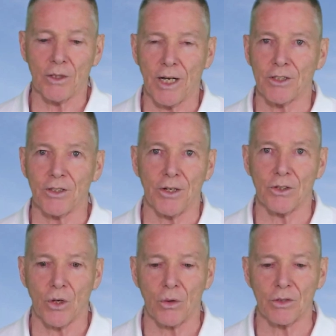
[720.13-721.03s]
protection to
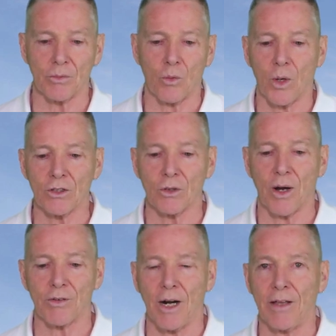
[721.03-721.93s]
your toes
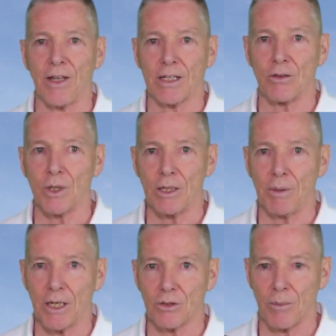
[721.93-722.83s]
whatsoever, and they can really
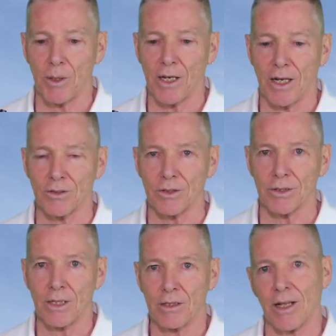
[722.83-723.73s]
be a tripping
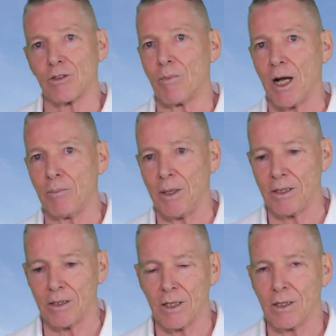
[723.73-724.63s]
hazard. That's my
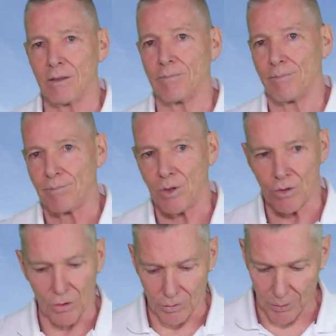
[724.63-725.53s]
opinion,
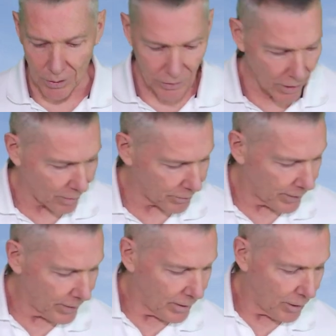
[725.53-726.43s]
you choose for yourself.
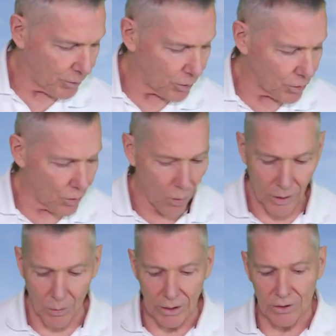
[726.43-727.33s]
If you do
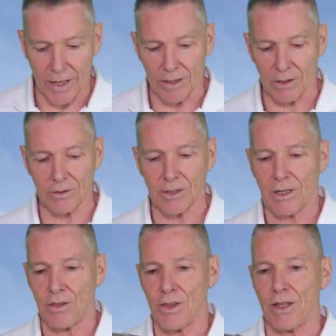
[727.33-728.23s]
want to wear sandals,
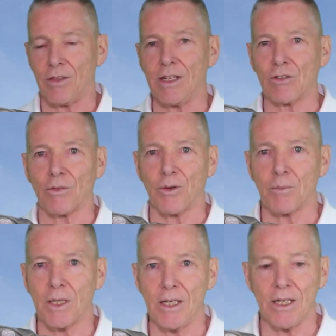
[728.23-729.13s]
then these are
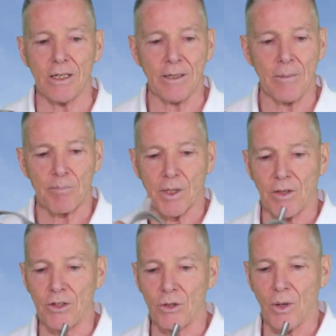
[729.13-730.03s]
from Keen.
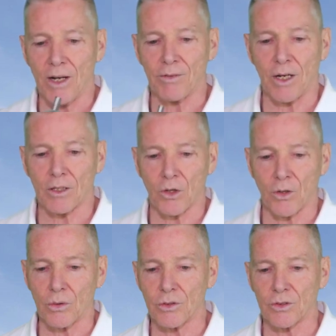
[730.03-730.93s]
They do have a
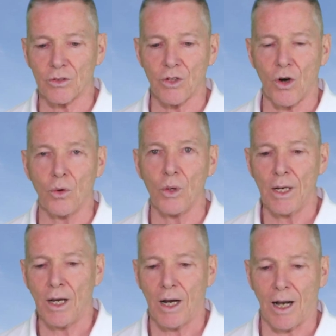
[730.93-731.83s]
closed
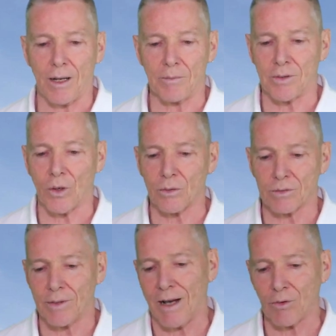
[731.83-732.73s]
toe, uh,
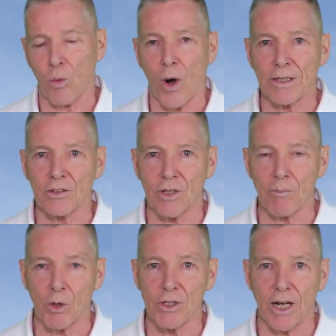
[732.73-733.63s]
don't have quite the
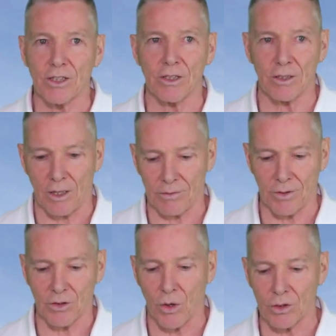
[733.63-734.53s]
same protection
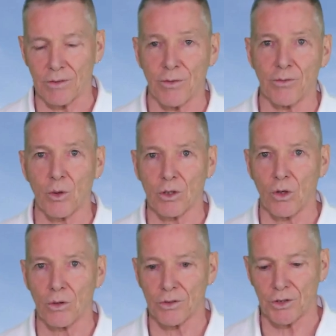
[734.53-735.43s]
of the toes of a full
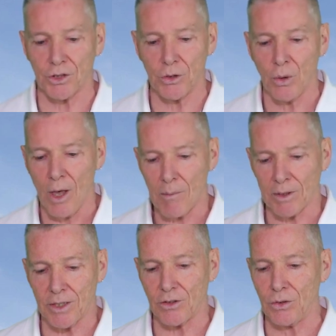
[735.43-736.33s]
closed shoe,
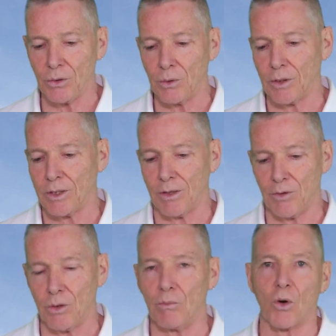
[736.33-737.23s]
but they do
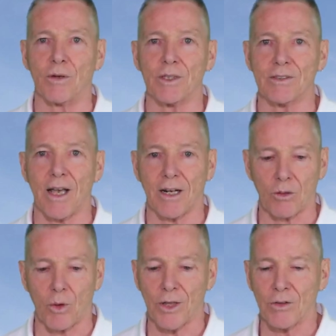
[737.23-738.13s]
give you more of a
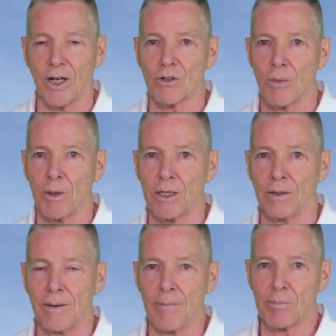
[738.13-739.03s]
sandal without that
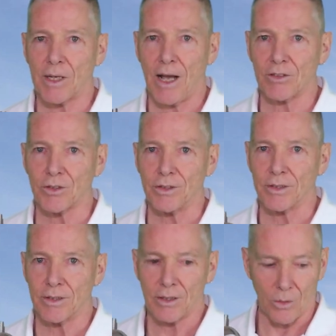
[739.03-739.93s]
tripping
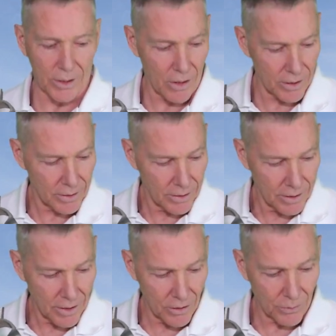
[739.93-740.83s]
hazard going on
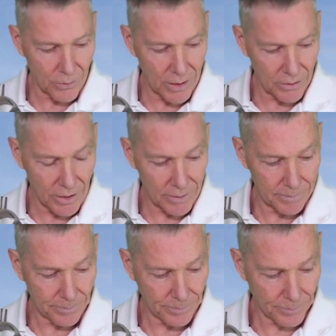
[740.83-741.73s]
in the front there.